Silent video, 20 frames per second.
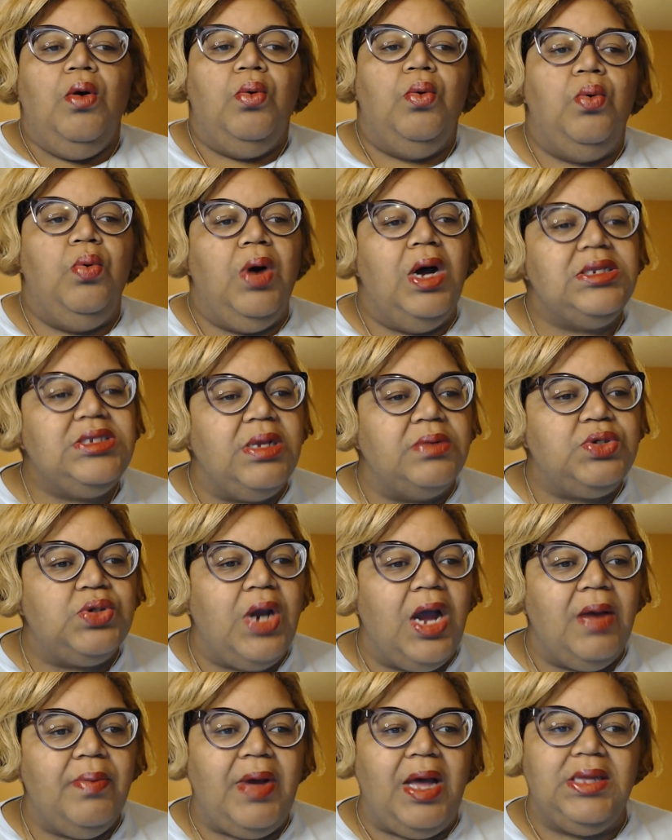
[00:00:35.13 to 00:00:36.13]
What's up,
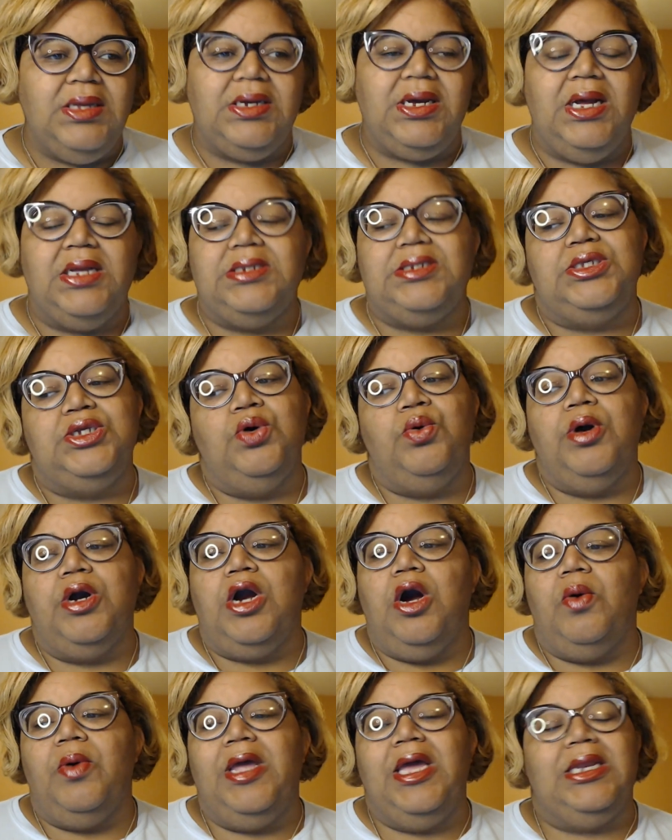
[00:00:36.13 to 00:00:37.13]
tribe? How you guys doing?
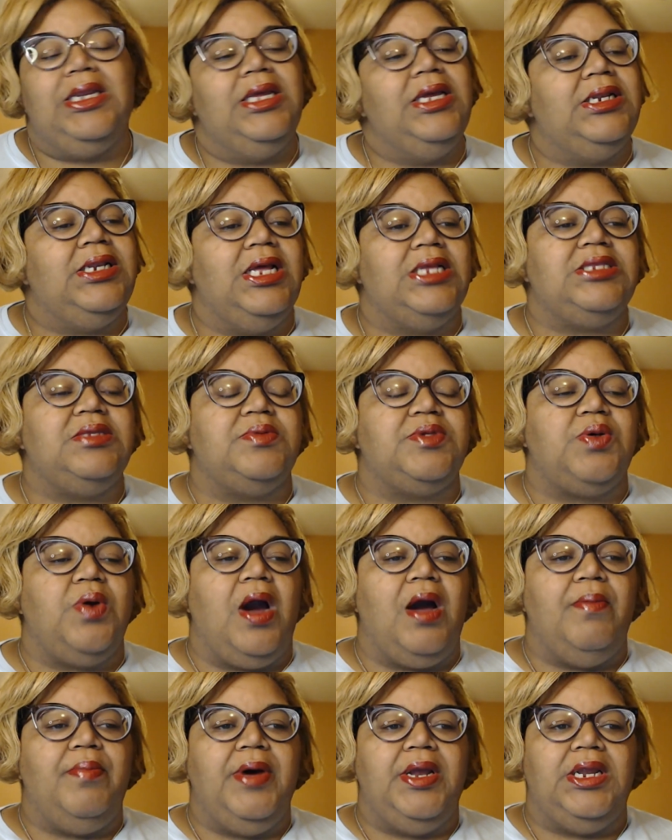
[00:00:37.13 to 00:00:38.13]
Go ahead and hit that
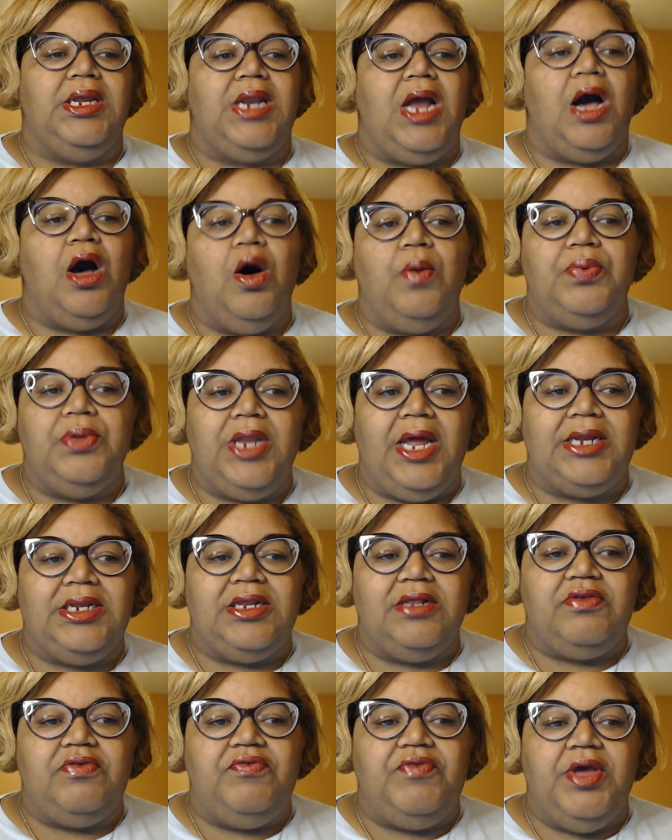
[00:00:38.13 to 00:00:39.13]
subscribe button. I hope you like
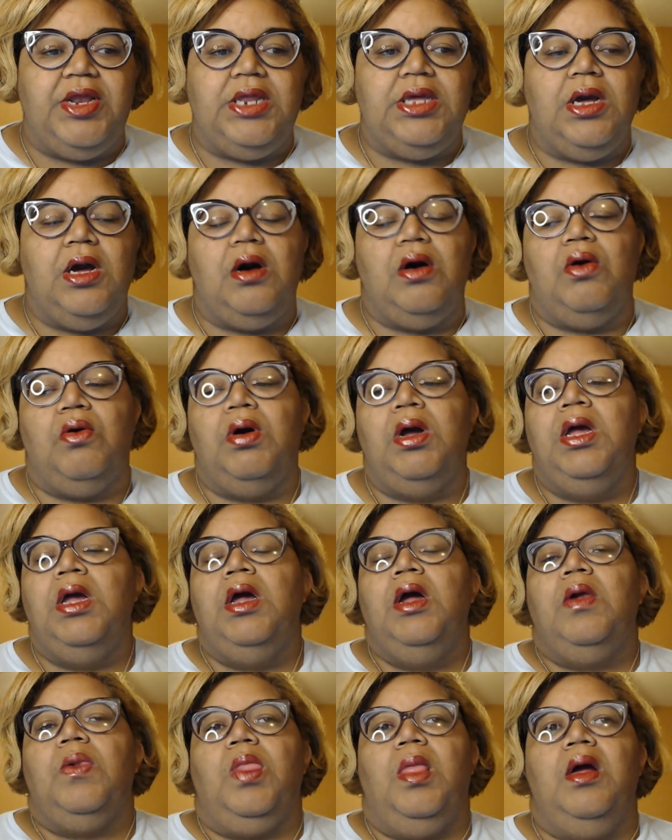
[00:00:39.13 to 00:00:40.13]
this video.
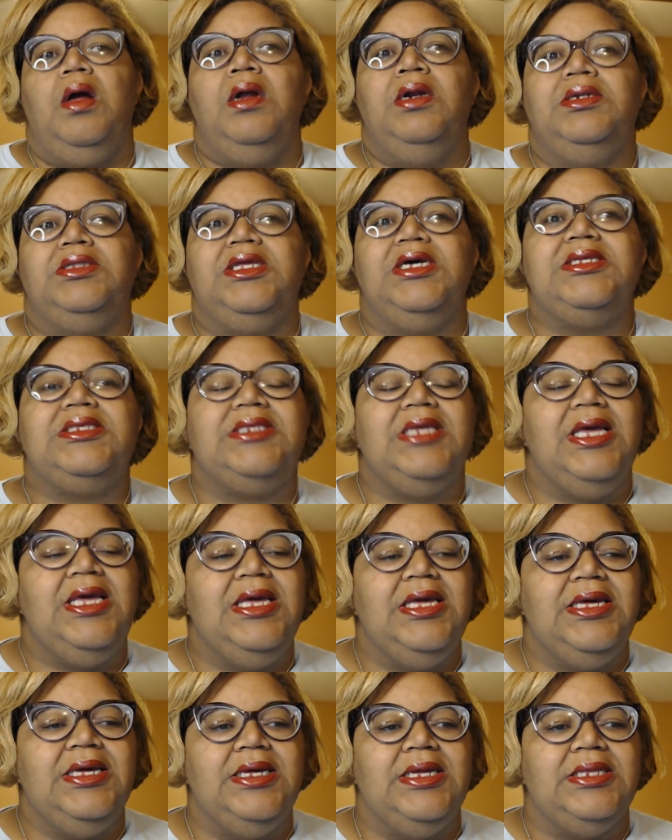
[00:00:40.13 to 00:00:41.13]
This
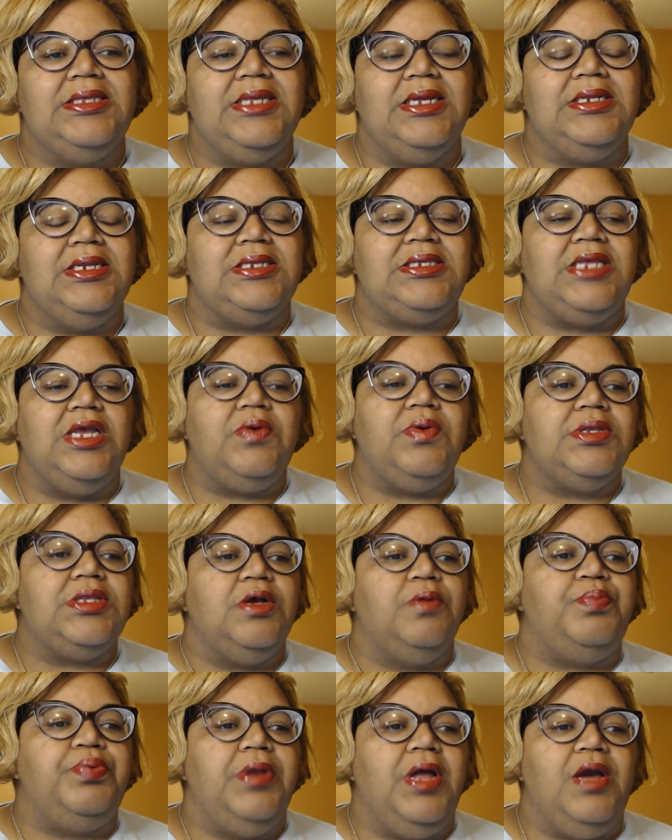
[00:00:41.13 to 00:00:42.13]
is The Secrets
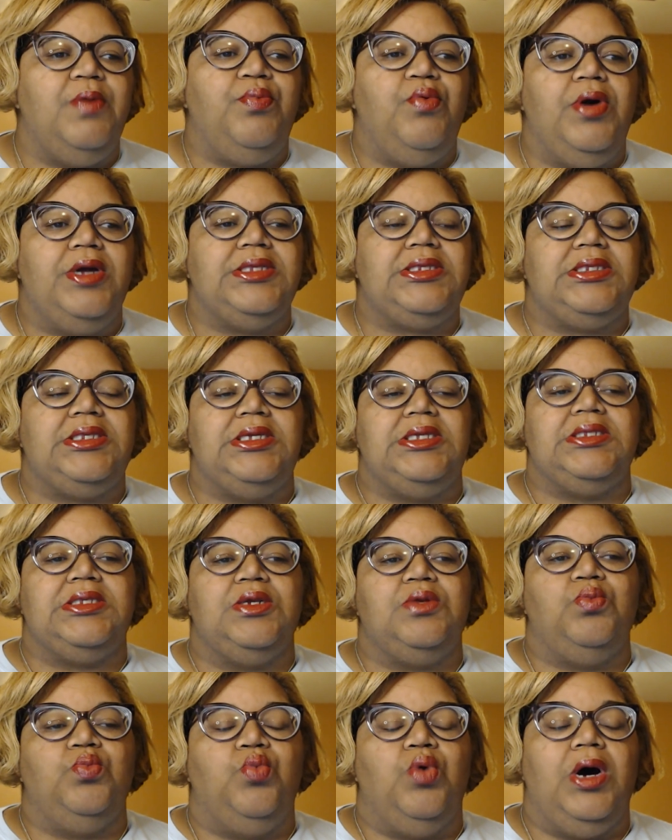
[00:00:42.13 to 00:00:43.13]
of Playboy
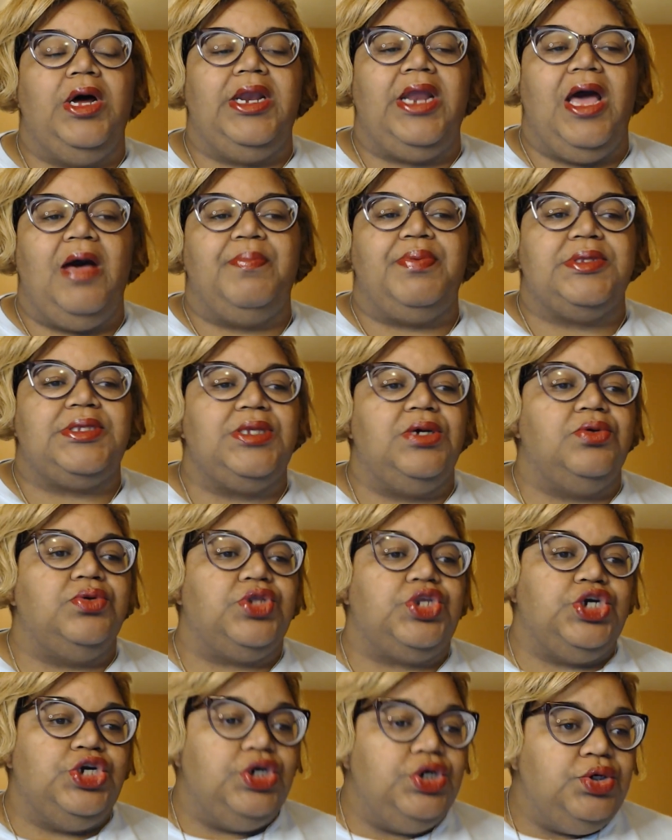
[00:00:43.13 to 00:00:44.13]
Season 1, Episode
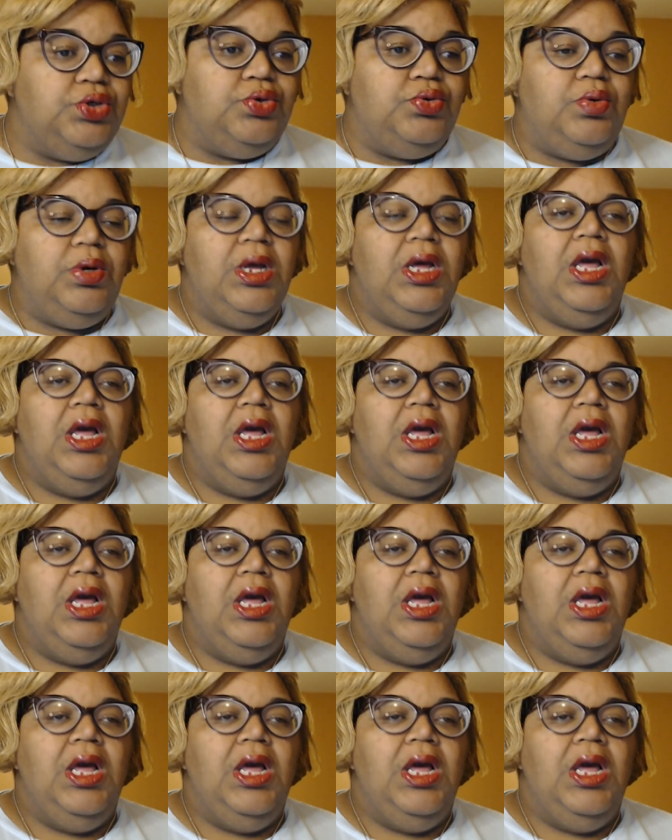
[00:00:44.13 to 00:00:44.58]
2.